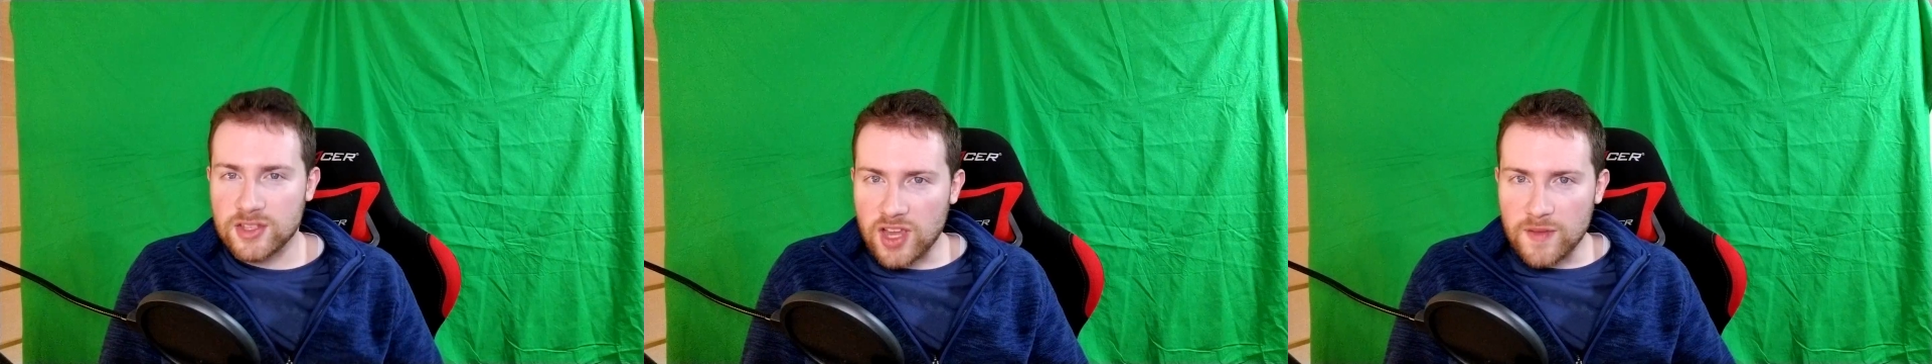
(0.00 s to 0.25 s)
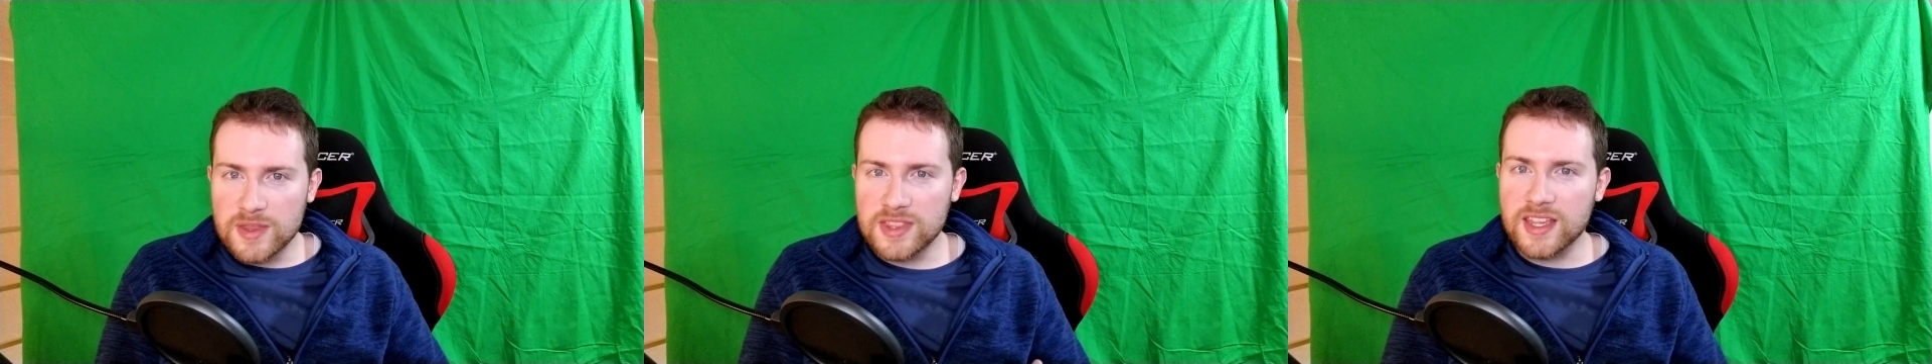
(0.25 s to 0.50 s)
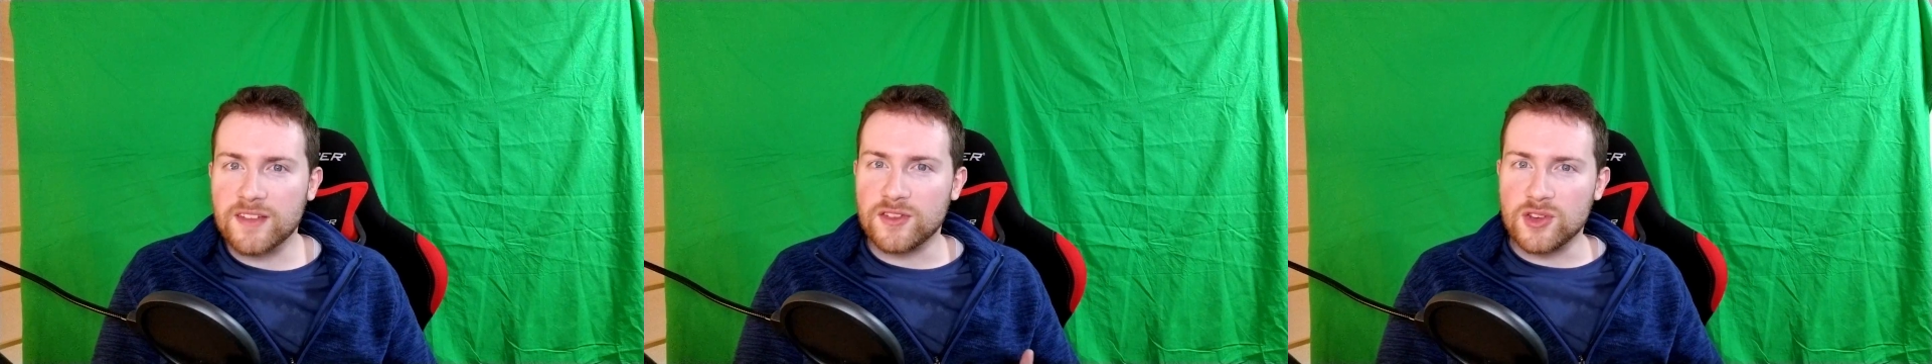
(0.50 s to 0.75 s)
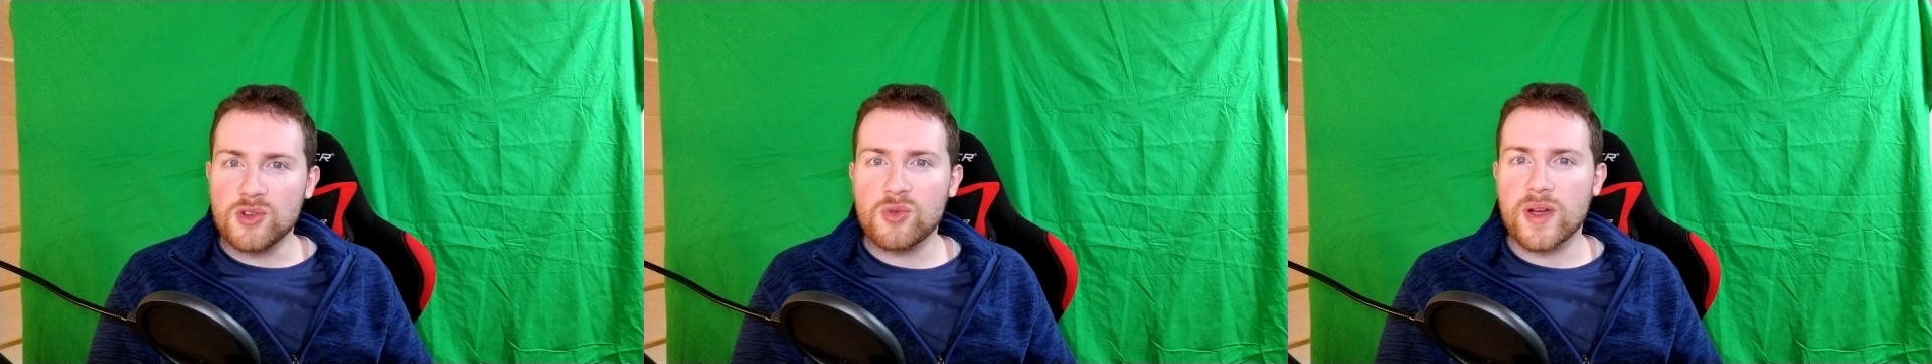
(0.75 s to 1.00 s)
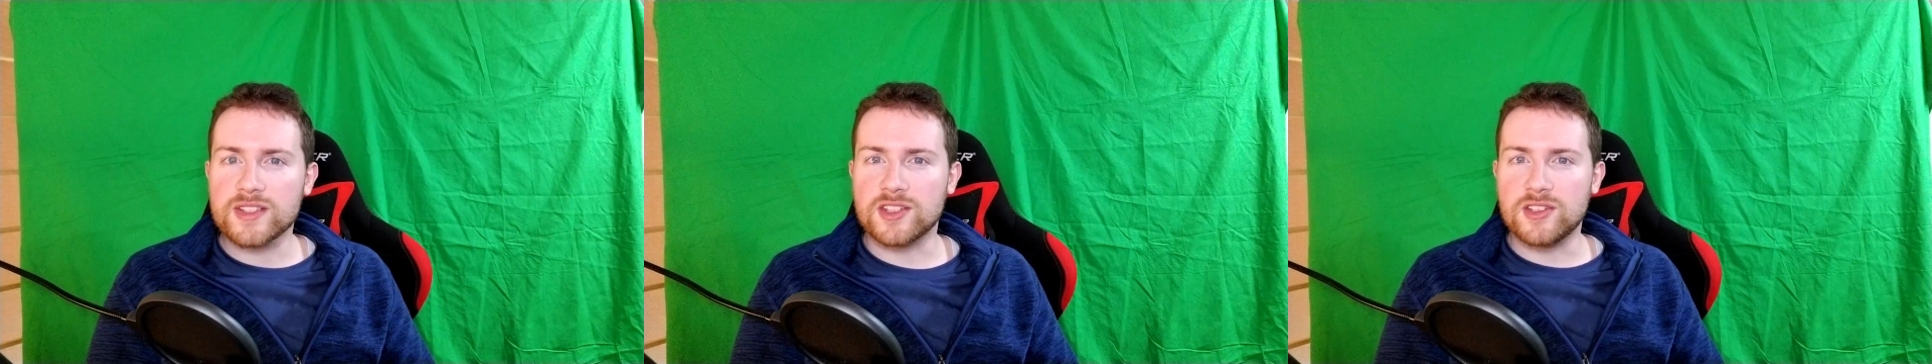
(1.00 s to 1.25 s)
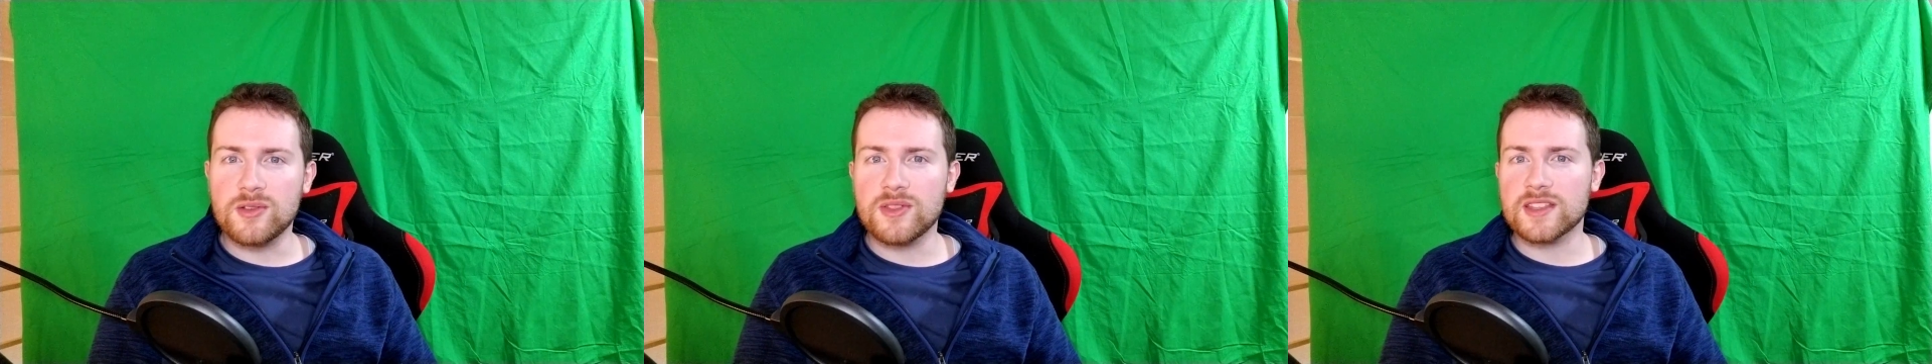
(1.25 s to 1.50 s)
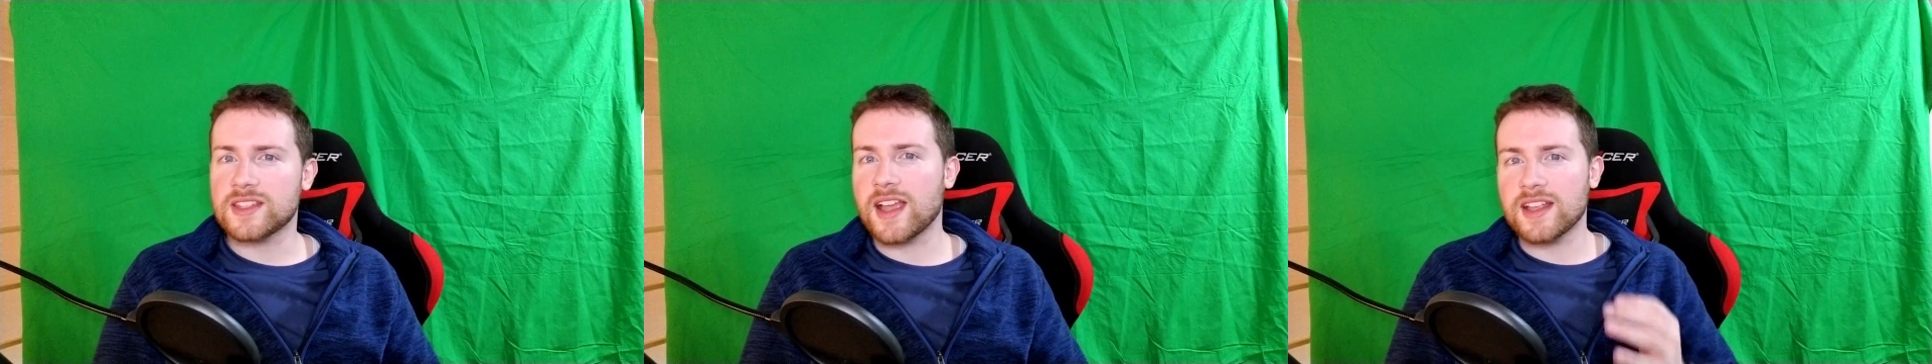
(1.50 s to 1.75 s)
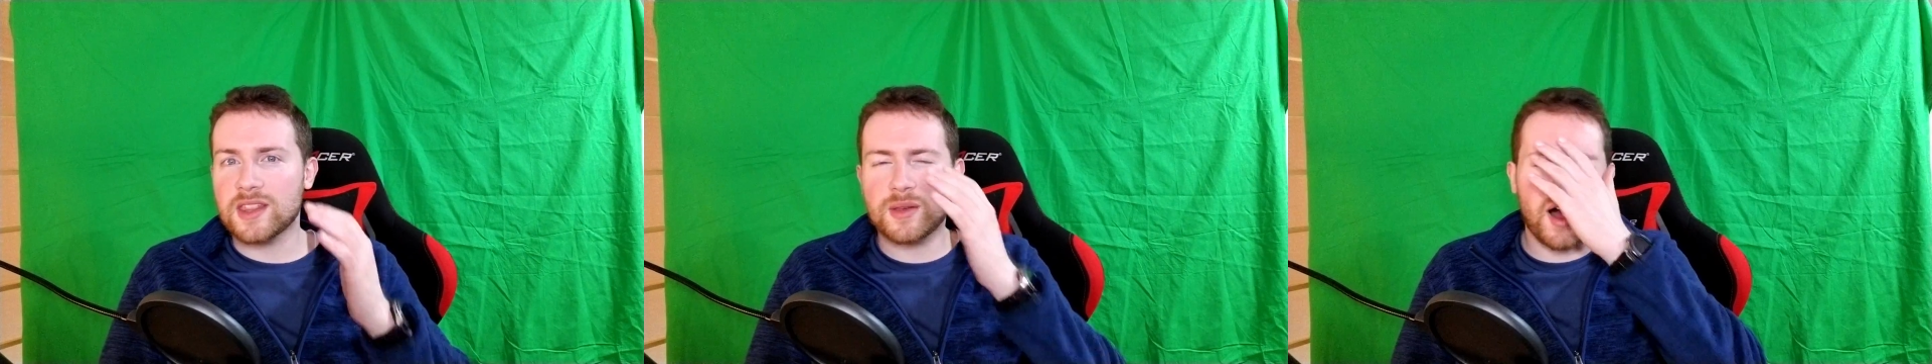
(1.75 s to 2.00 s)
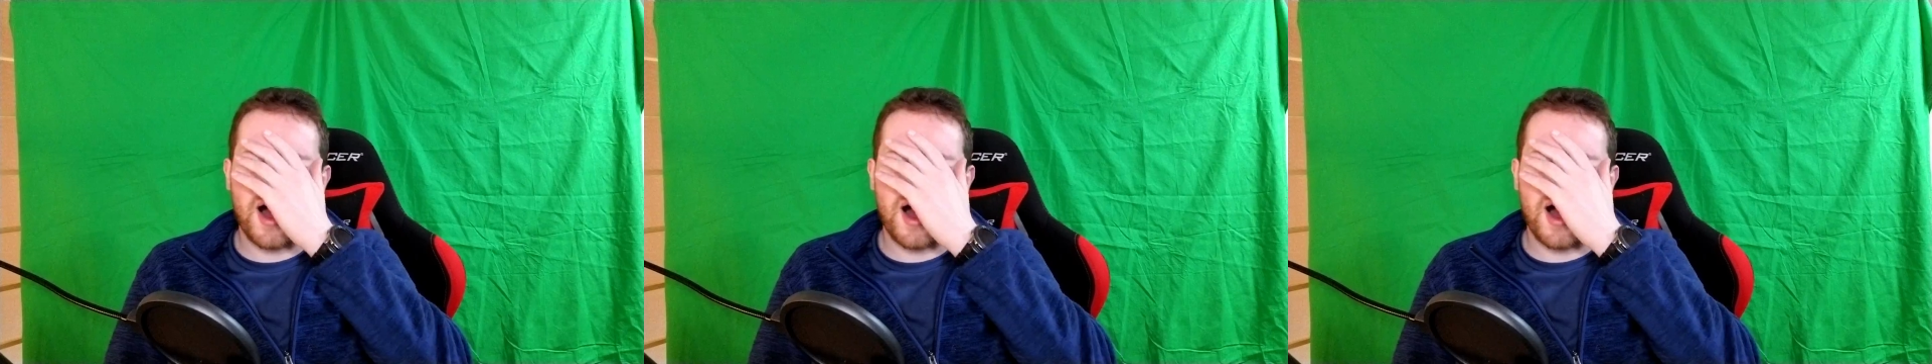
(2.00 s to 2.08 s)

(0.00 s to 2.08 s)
And so I've been thinking of new ways to do this, and